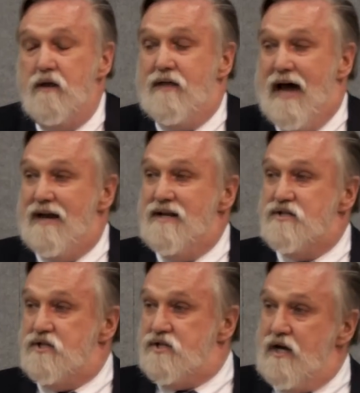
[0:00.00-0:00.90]
that
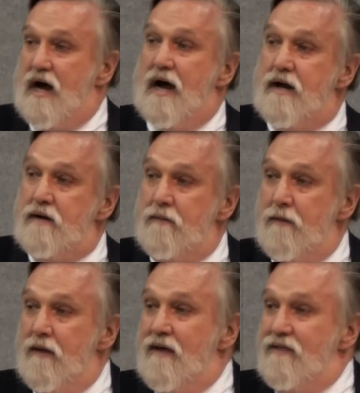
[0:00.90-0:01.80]
is a sign
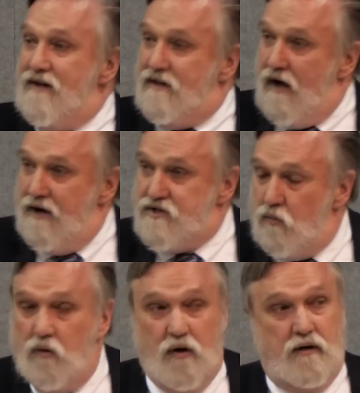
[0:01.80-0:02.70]
that God's
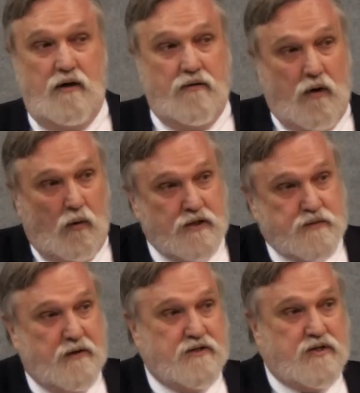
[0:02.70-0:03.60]
at work, the Holy
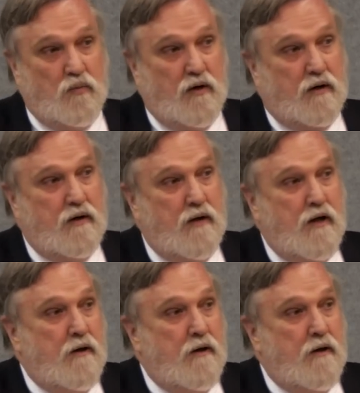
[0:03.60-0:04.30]
Spirit's at work.